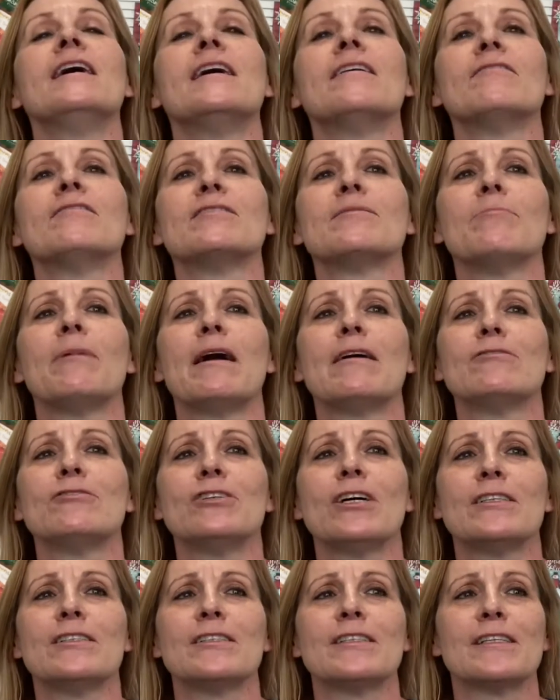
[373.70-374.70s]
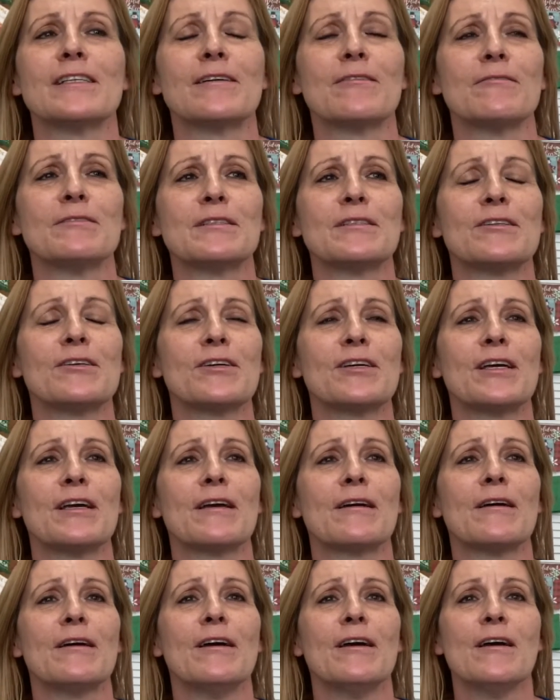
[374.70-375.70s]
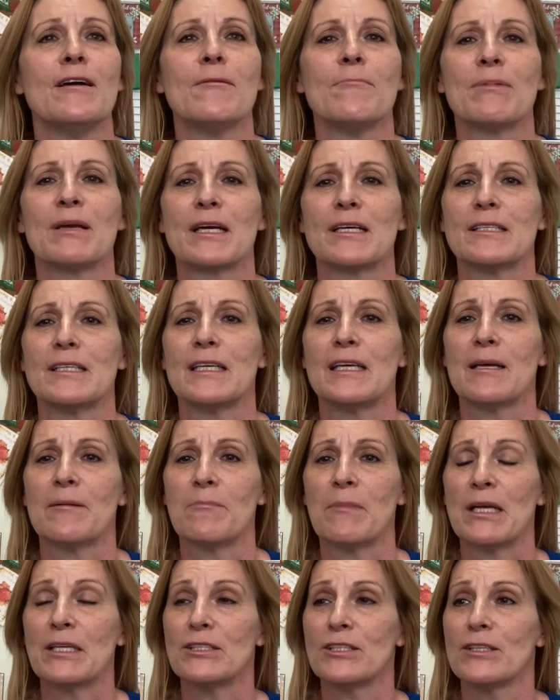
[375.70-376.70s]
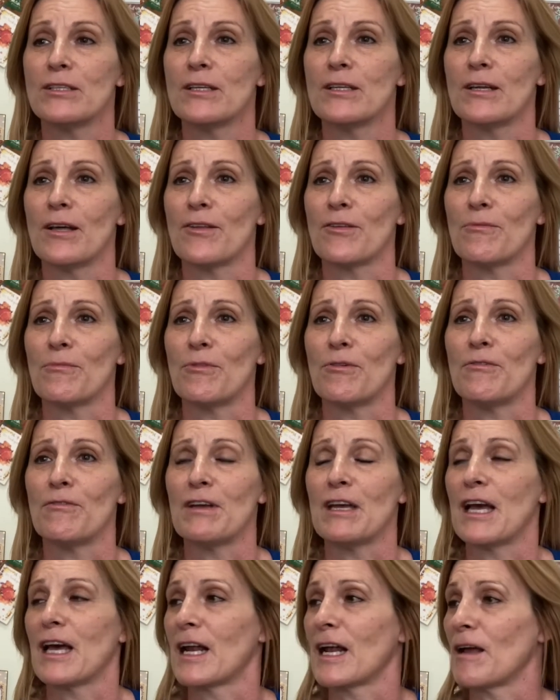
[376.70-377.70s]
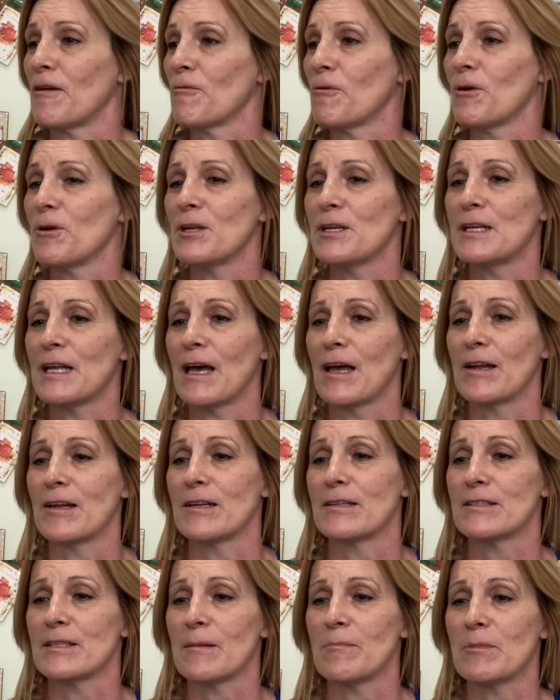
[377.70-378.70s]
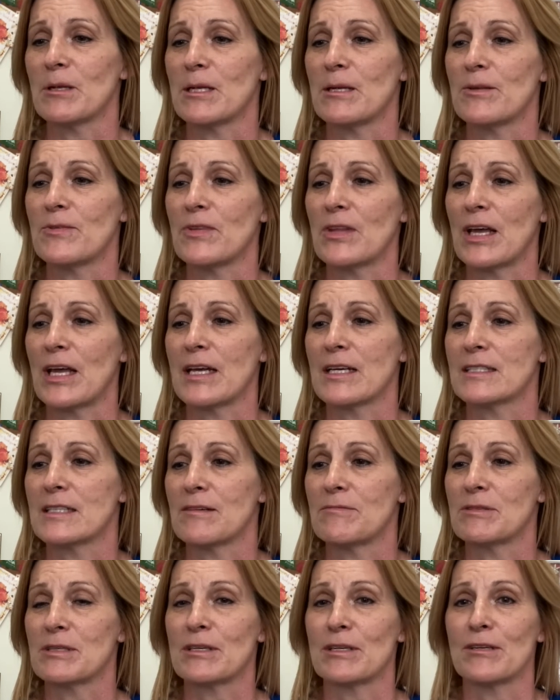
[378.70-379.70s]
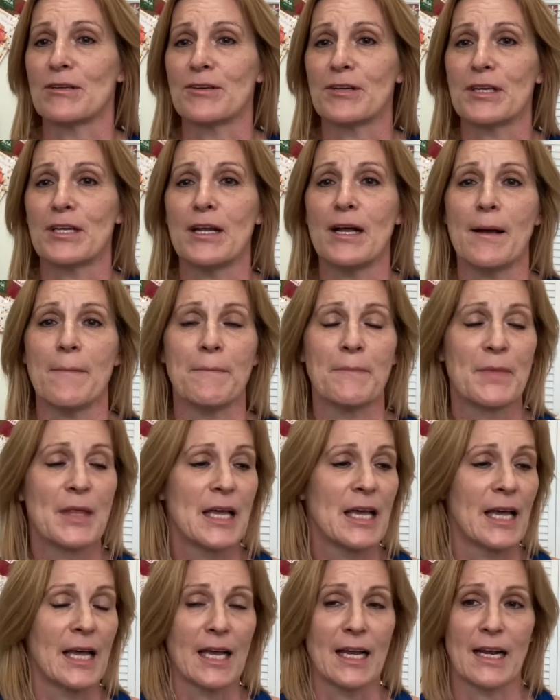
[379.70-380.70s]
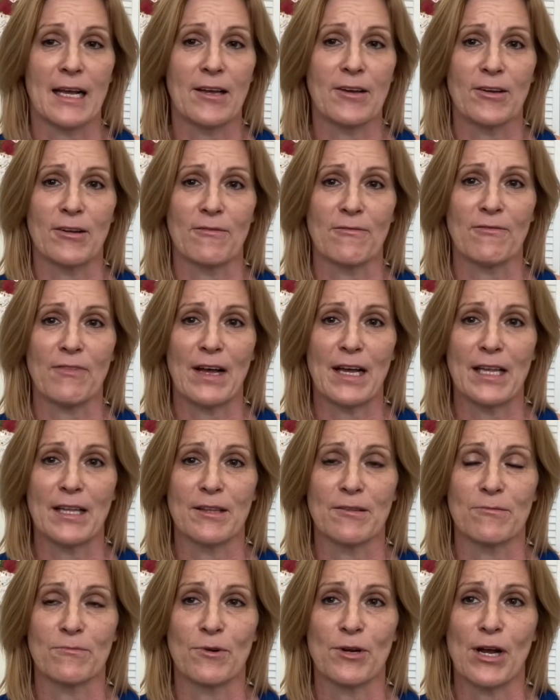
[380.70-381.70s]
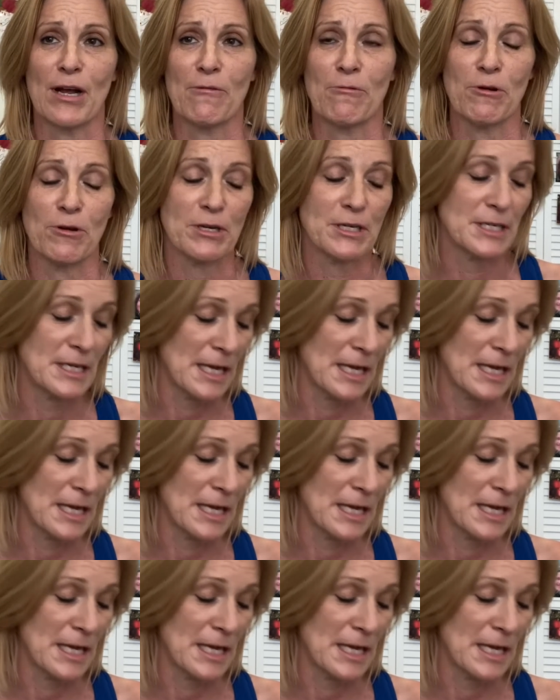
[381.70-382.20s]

It was about Justin. I was looking because he had mentioned another movie, and I wrote it down in some little thing because I was going to look it up, and I couldn't find where I wrote it